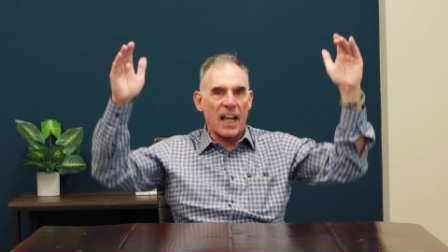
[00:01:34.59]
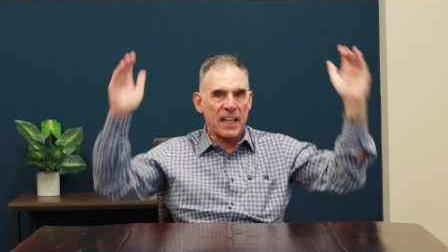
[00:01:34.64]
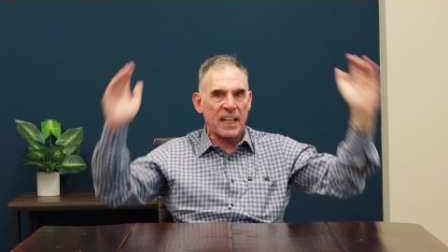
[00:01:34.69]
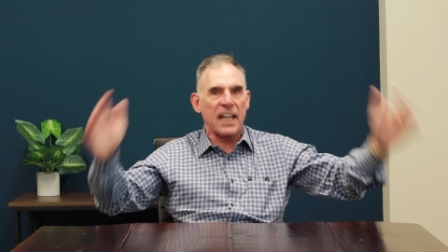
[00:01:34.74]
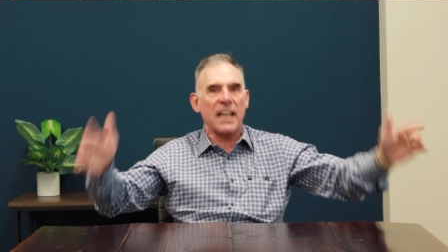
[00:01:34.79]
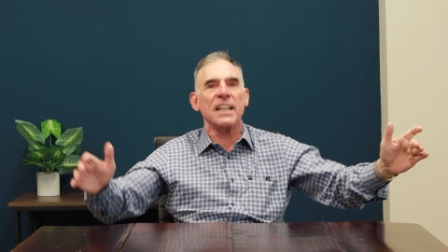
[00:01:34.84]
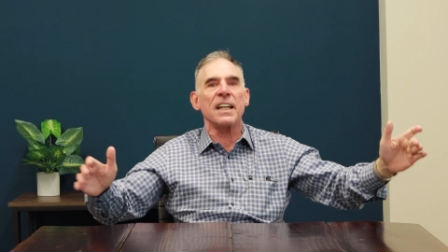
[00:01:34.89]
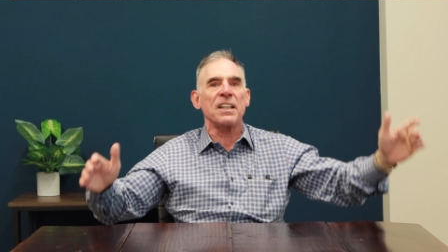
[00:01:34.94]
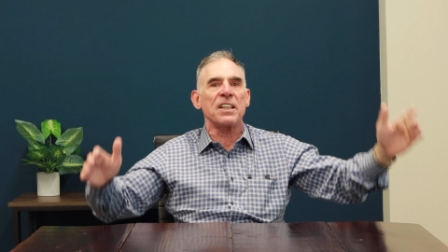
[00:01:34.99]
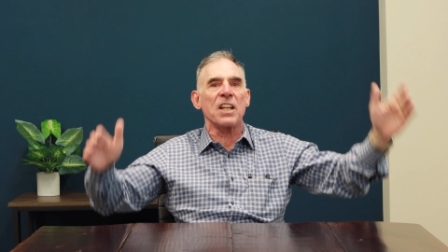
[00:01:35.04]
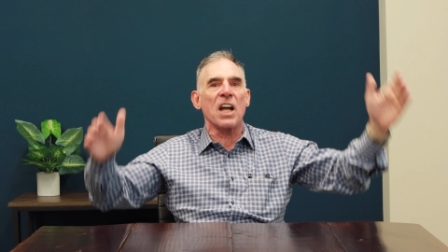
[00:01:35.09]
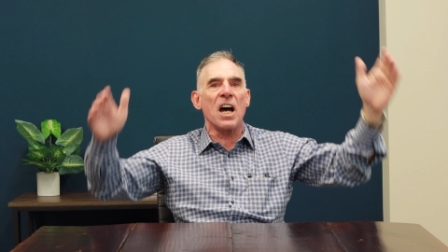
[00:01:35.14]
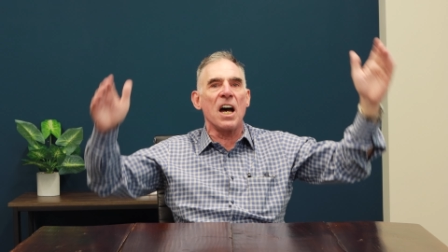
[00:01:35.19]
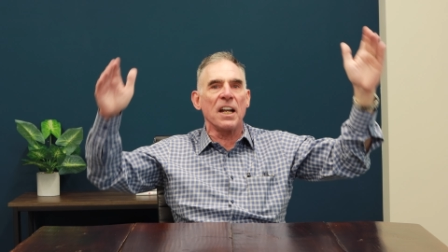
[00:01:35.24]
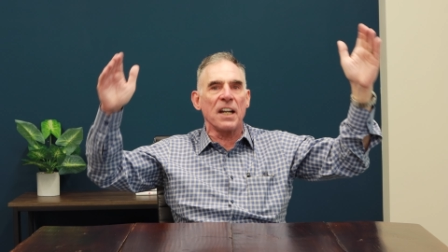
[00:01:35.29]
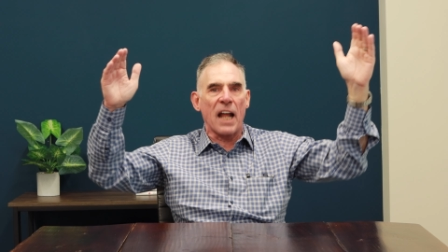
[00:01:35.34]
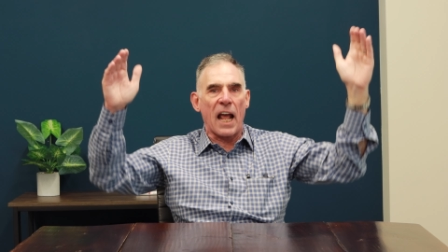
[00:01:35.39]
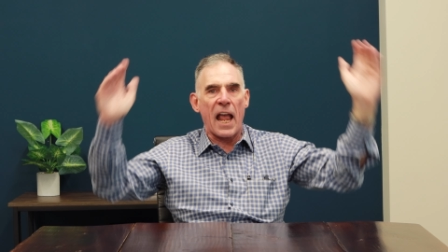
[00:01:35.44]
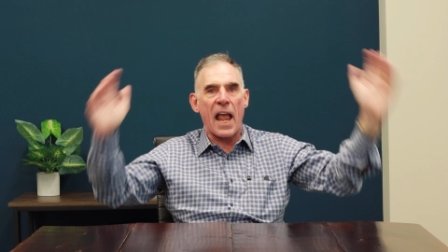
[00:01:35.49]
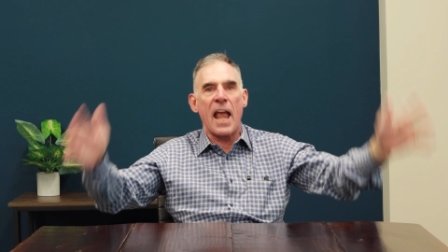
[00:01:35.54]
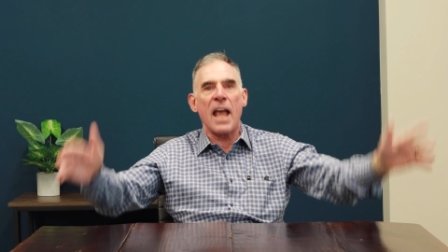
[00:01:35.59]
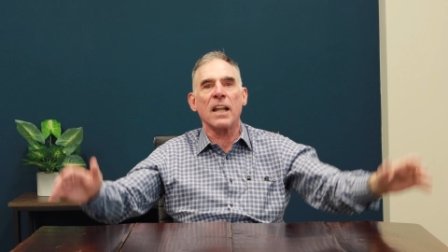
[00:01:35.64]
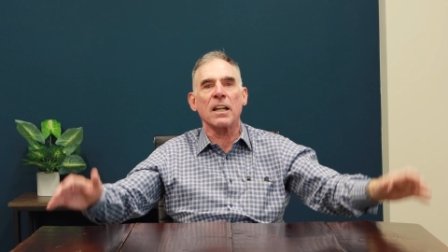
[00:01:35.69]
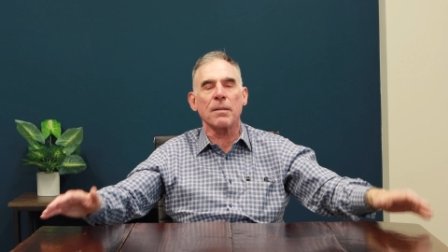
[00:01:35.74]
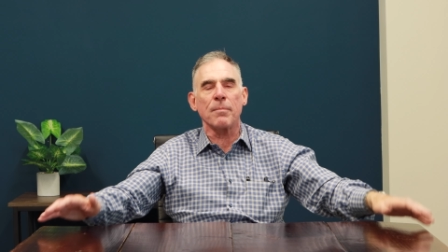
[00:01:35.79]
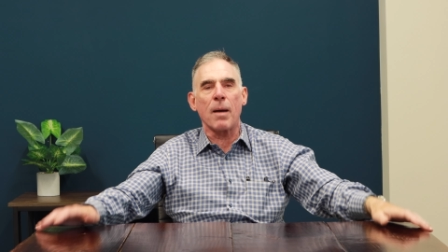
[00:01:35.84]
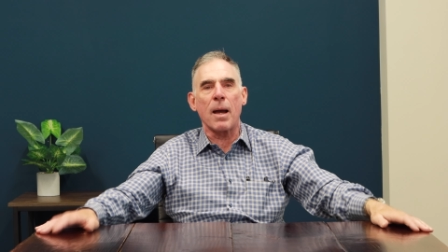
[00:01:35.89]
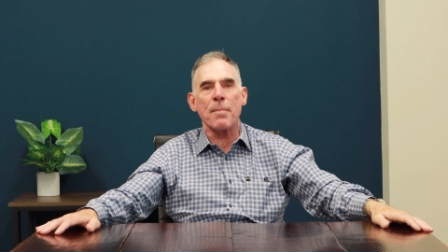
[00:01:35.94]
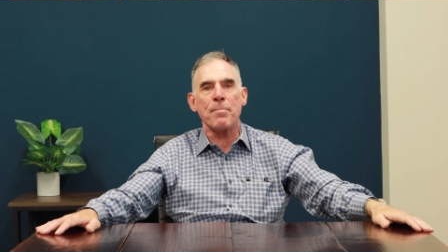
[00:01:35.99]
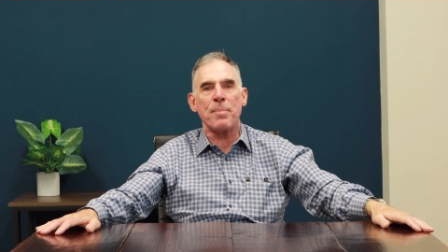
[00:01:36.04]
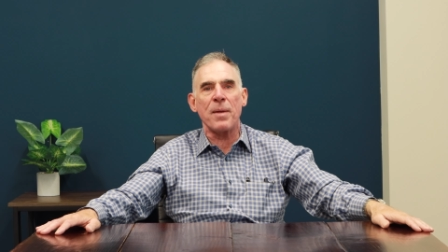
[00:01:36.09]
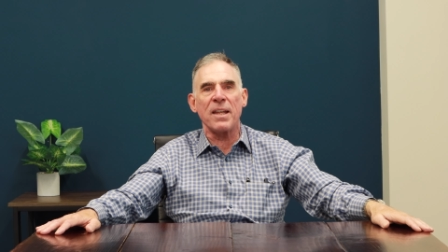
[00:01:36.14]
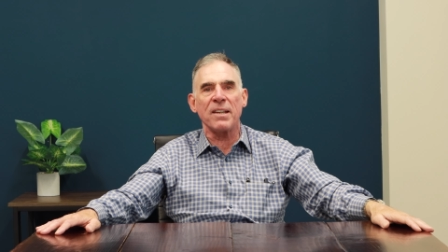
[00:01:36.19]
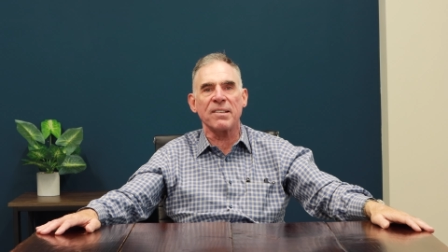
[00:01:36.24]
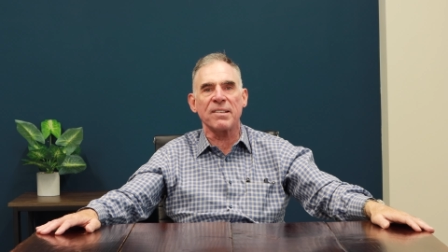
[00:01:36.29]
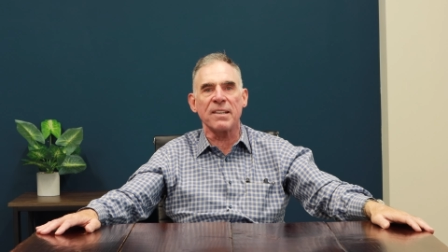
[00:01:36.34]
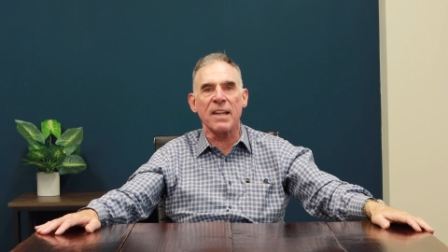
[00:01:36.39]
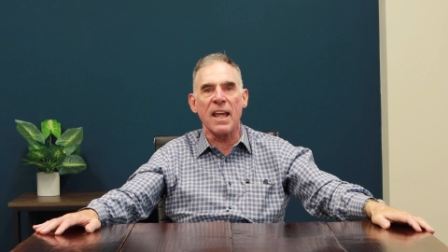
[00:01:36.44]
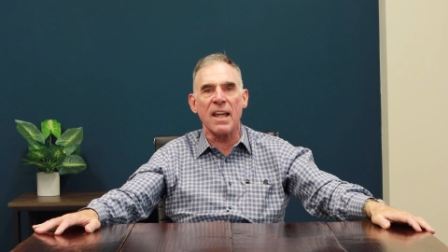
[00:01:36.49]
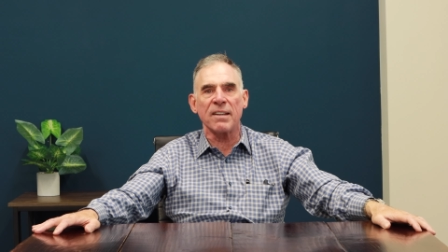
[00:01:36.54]
I get it done. I handle my
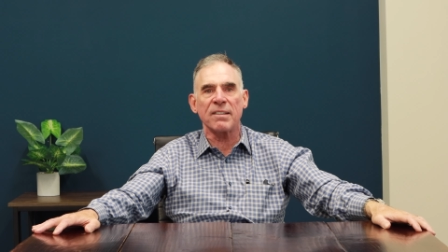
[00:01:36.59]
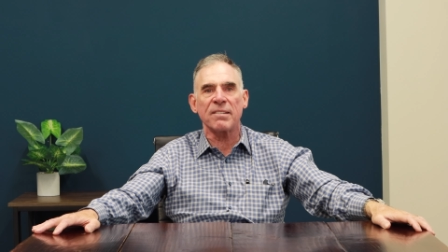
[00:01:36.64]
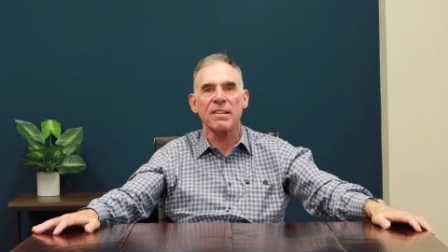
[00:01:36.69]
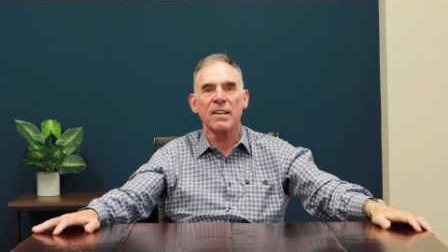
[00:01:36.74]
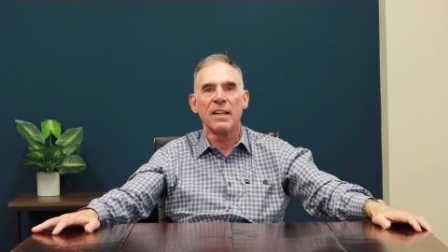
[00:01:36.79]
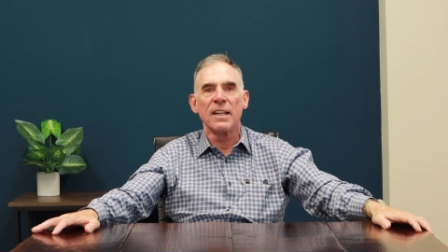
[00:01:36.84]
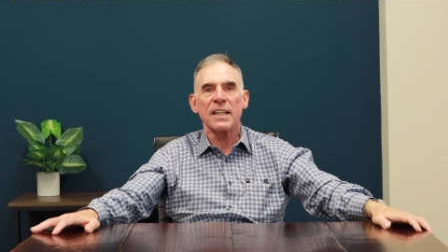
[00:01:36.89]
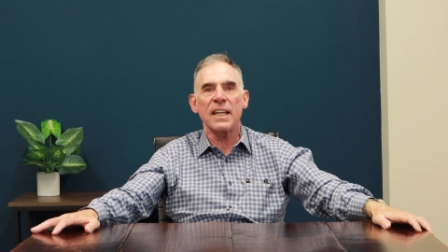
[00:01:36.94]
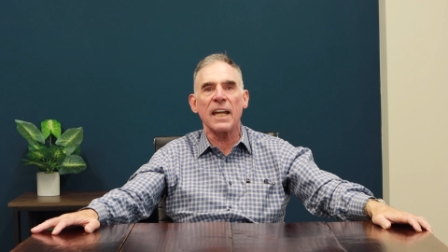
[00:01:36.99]
business.